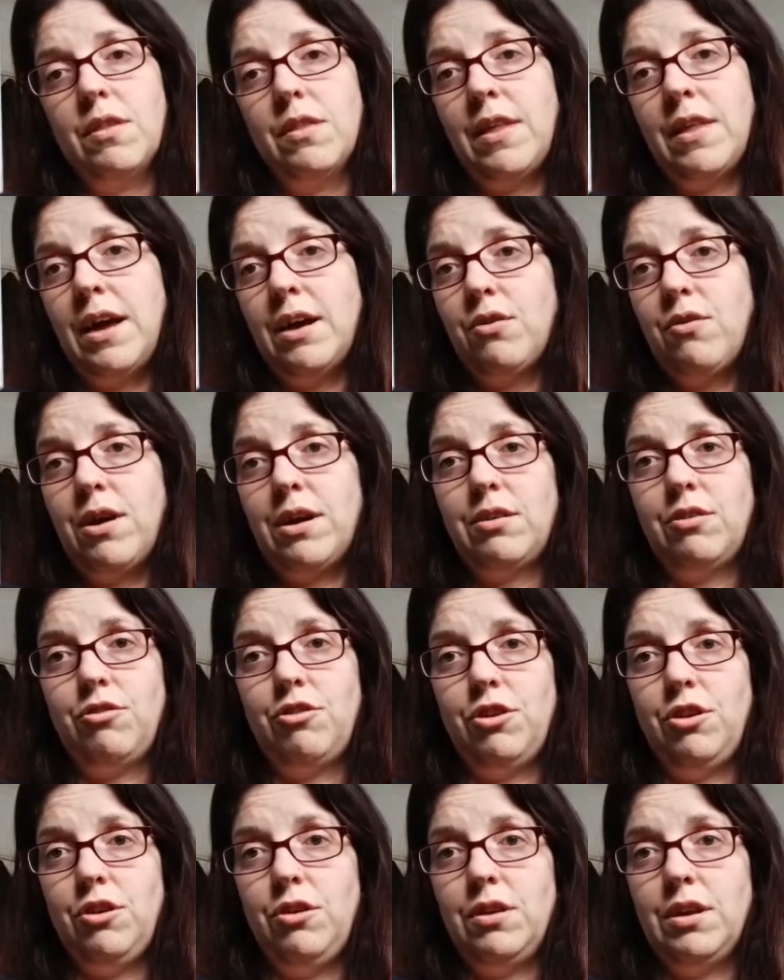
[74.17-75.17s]
that
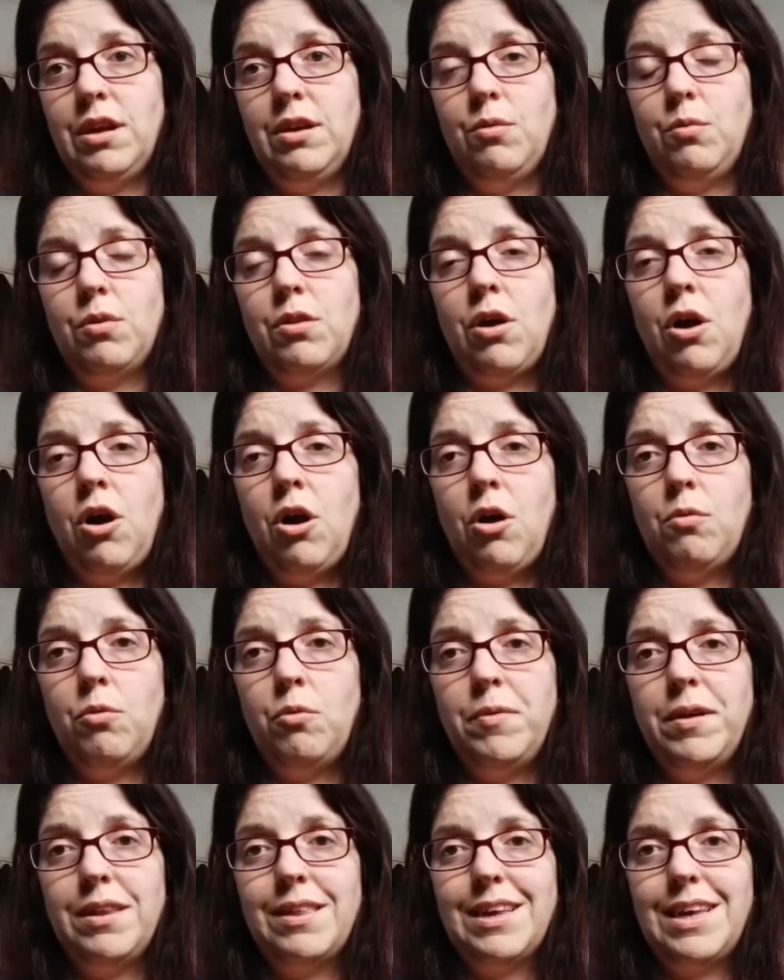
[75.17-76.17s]
gratitude, and it was
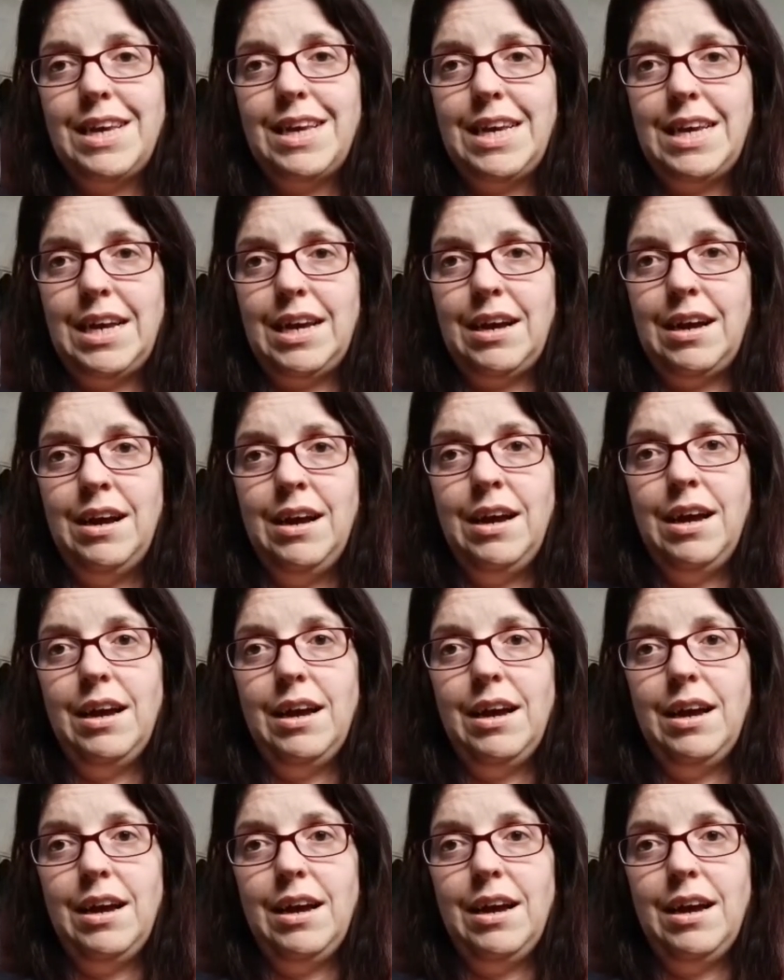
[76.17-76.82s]
heartwarming to hear